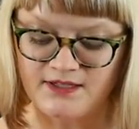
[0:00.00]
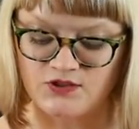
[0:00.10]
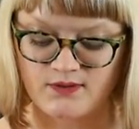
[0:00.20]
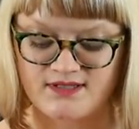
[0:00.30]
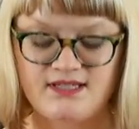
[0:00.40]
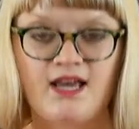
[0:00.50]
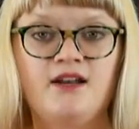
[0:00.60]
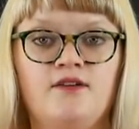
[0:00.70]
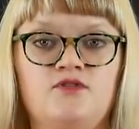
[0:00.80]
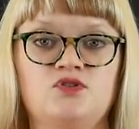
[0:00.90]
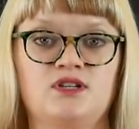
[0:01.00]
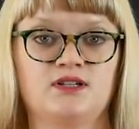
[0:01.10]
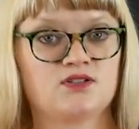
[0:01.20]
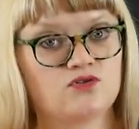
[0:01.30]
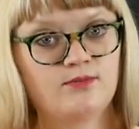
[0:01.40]
So instead of using
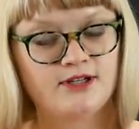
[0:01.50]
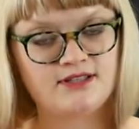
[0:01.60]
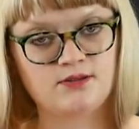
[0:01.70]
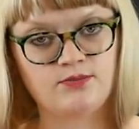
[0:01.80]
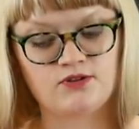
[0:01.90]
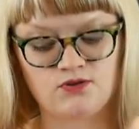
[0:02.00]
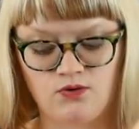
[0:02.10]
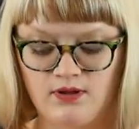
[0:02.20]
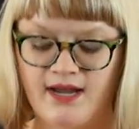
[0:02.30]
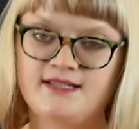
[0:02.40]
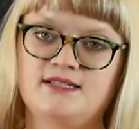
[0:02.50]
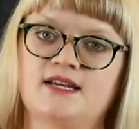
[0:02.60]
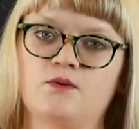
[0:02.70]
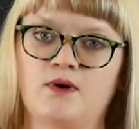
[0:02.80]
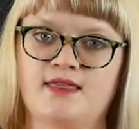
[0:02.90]
a store-bought slipper sole, I
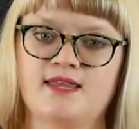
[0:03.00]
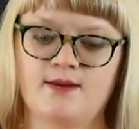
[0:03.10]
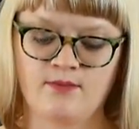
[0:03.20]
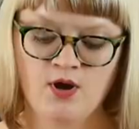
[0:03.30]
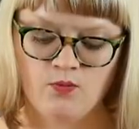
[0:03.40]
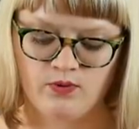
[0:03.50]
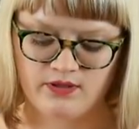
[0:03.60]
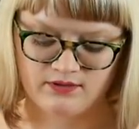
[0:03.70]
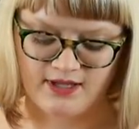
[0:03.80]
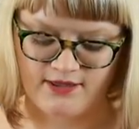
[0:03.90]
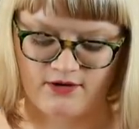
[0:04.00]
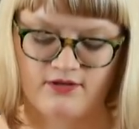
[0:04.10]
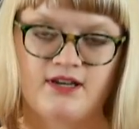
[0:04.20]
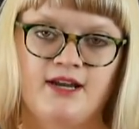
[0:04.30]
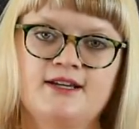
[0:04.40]
DIY'd them with
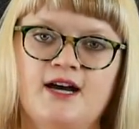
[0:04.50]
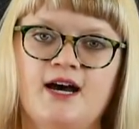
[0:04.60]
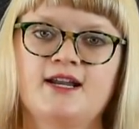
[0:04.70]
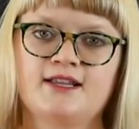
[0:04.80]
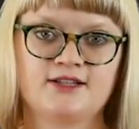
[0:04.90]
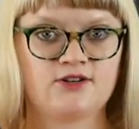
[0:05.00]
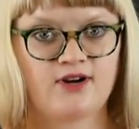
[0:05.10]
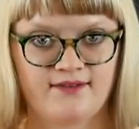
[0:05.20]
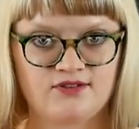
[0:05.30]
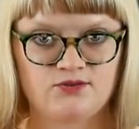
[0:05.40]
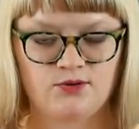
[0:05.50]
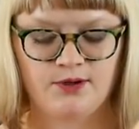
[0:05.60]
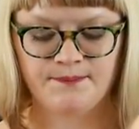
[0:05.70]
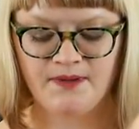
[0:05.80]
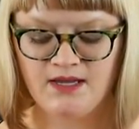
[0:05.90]
leather that I got at the craft store.